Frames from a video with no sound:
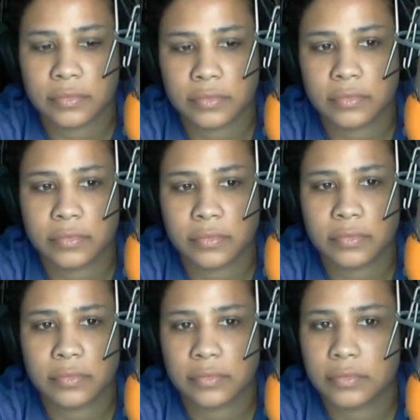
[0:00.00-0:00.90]

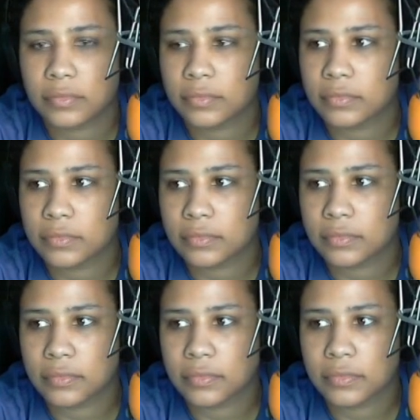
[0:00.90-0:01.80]

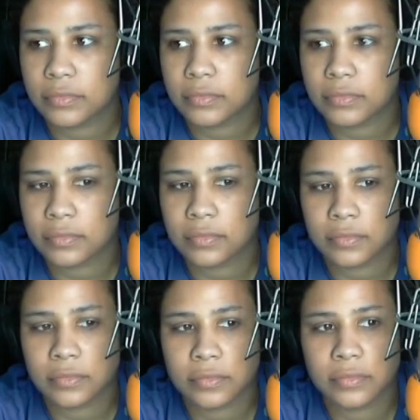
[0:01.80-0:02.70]

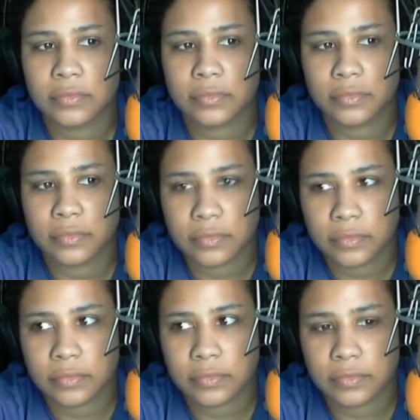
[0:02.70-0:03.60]

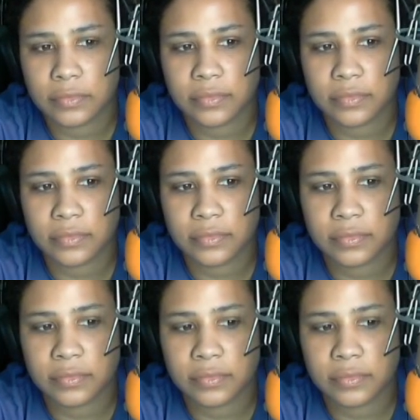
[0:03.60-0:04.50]

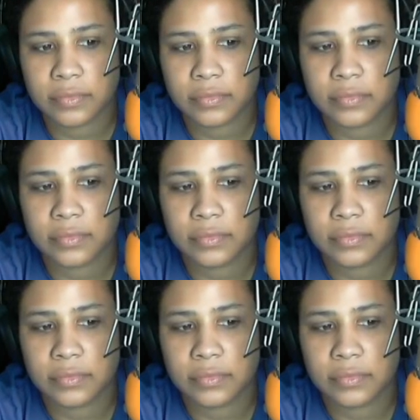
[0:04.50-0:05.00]
[no speech]